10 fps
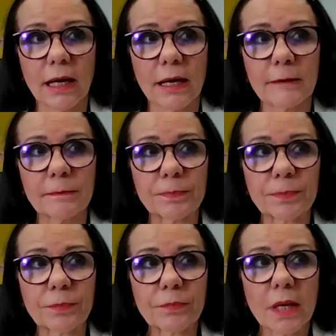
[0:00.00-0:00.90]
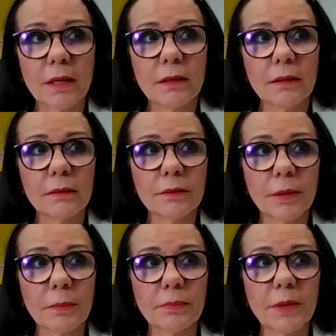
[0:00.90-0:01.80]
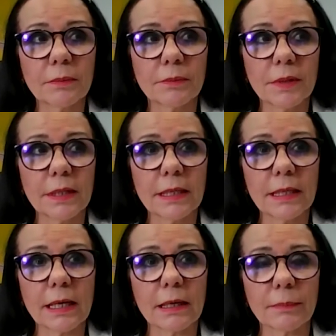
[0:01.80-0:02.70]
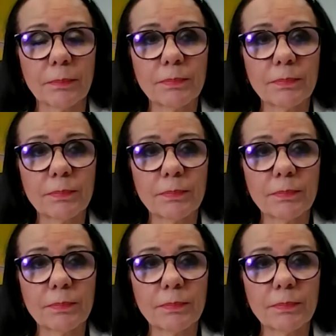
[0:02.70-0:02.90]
um, the the, the uh,